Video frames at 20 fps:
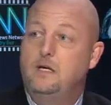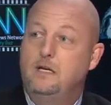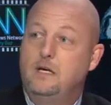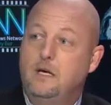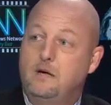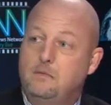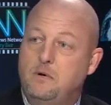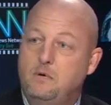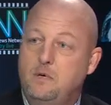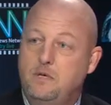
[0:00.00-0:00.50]

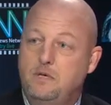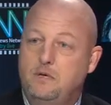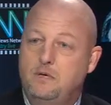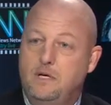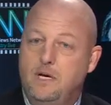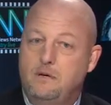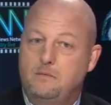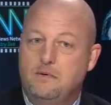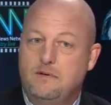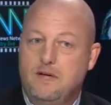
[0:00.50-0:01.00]
But we do
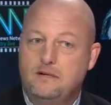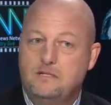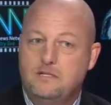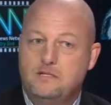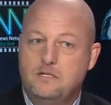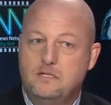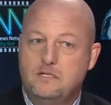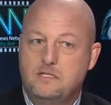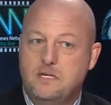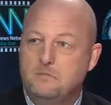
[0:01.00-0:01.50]
that, and we've actually
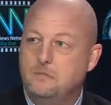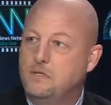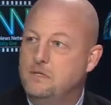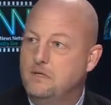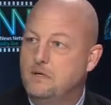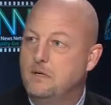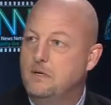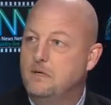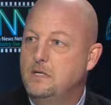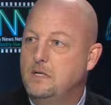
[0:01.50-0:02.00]
seen some
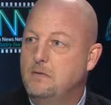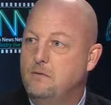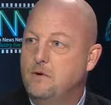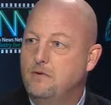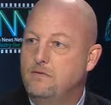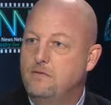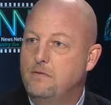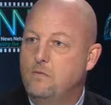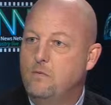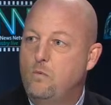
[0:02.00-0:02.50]
return,
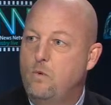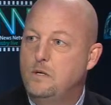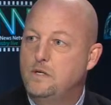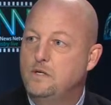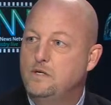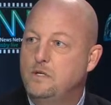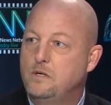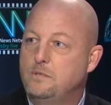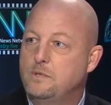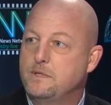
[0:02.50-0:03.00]
anywhere from
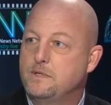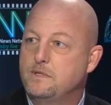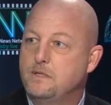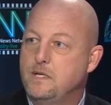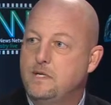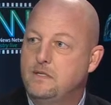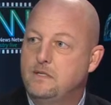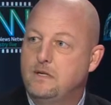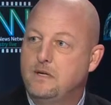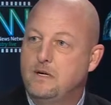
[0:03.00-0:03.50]
1% to
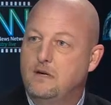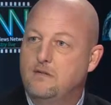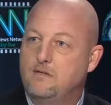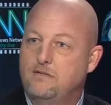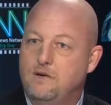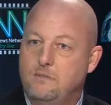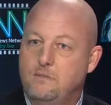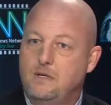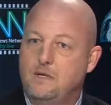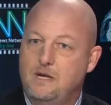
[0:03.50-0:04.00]
2%
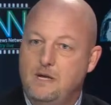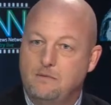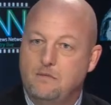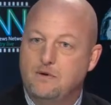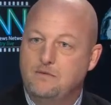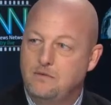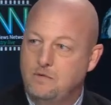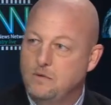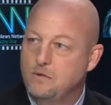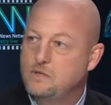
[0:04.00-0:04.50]
from the number
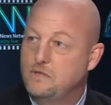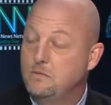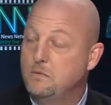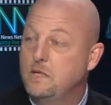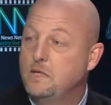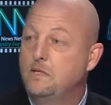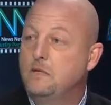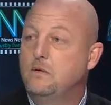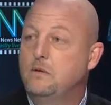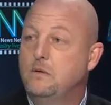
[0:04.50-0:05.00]
of tours that
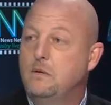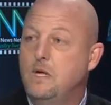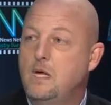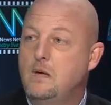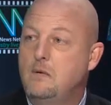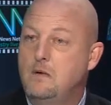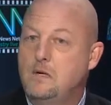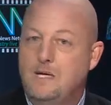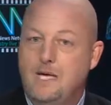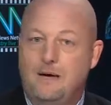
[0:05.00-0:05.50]
we do.
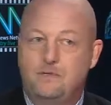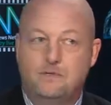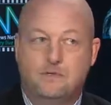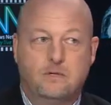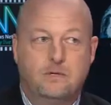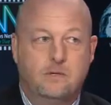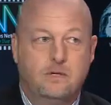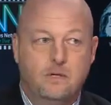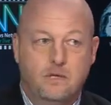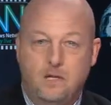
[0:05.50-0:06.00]
We
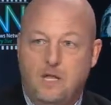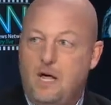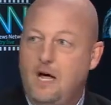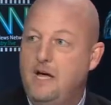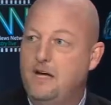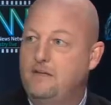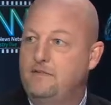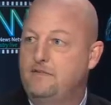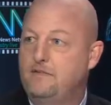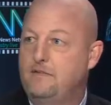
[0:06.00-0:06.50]
capture
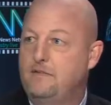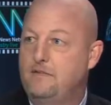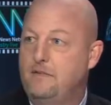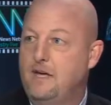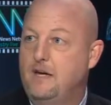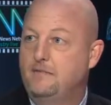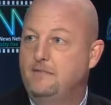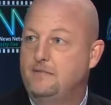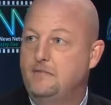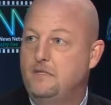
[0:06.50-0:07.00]
live
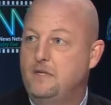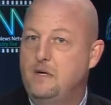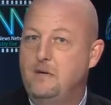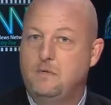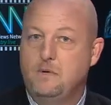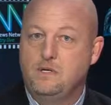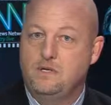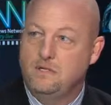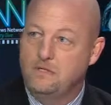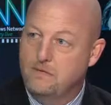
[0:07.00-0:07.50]
thefts,
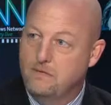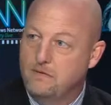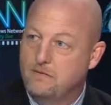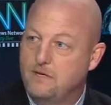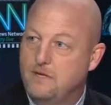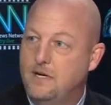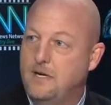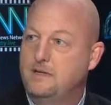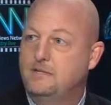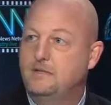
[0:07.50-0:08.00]
we deter
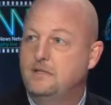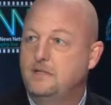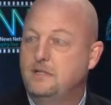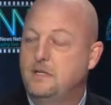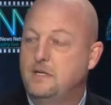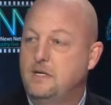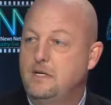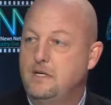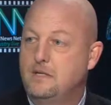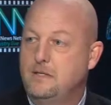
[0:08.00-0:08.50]
thefts,
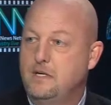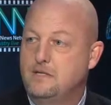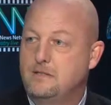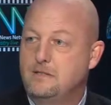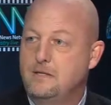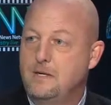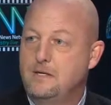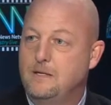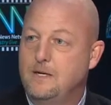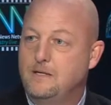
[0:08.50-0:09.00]
things
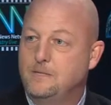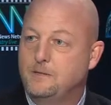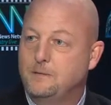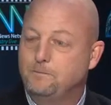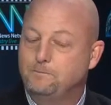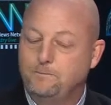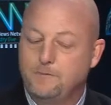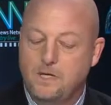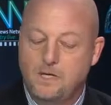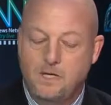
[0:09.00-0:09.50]
of that nature.
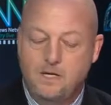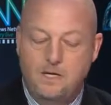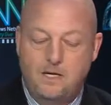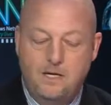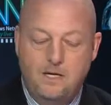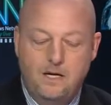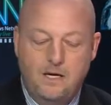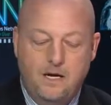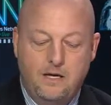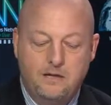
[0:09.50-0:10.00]

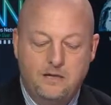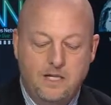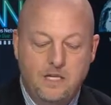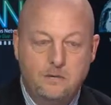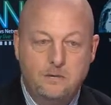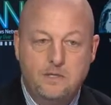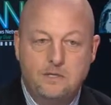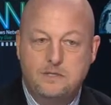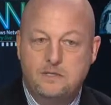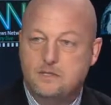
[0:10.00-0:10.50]
The other
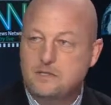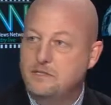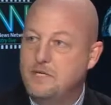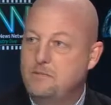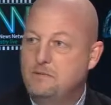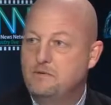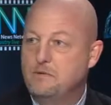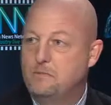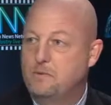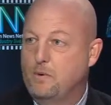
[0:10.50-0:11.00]
one is
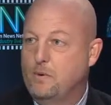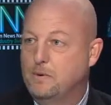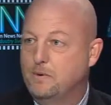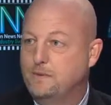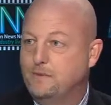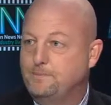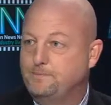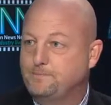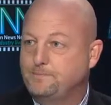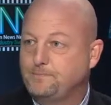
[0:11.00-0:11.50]
exception
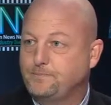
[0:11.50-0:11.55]
reports.